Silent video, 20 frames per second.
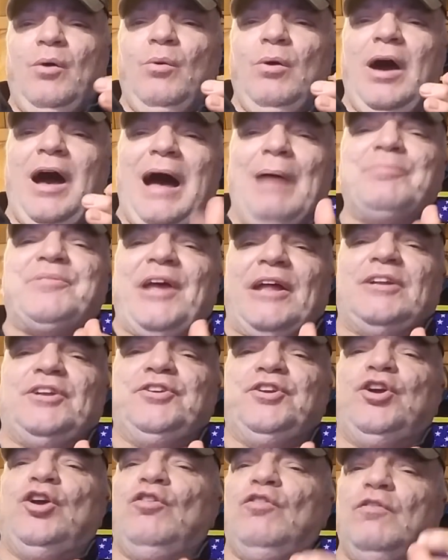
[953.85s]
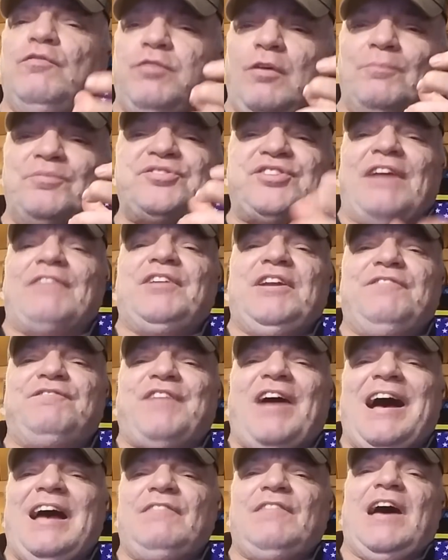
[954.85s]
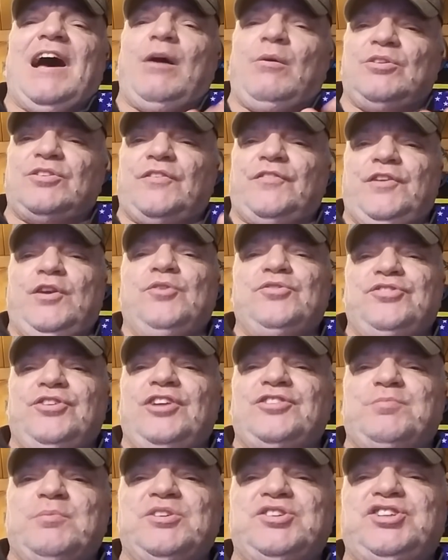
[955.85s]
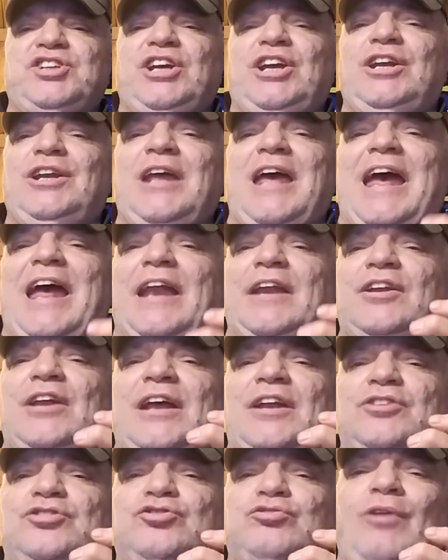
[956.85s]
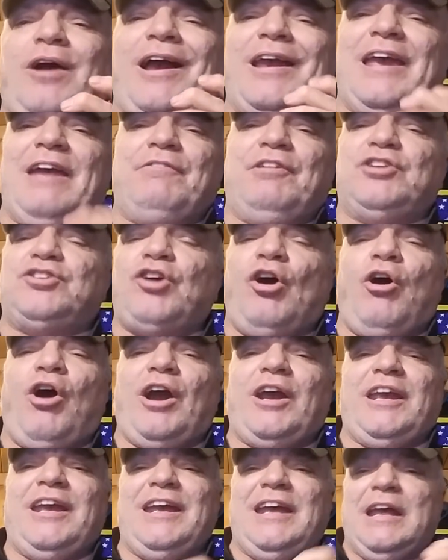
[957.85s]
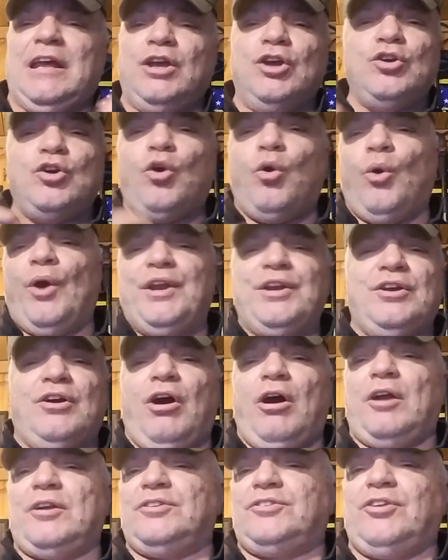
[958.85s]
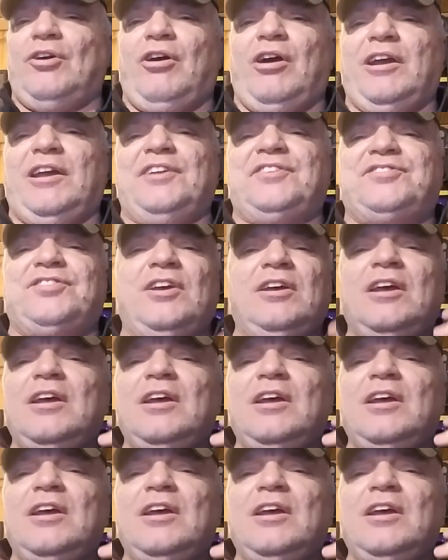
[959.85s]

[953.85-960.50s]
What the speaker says: I'm telling you, from 75 hours of using this machine and trying every target, coin garden targets,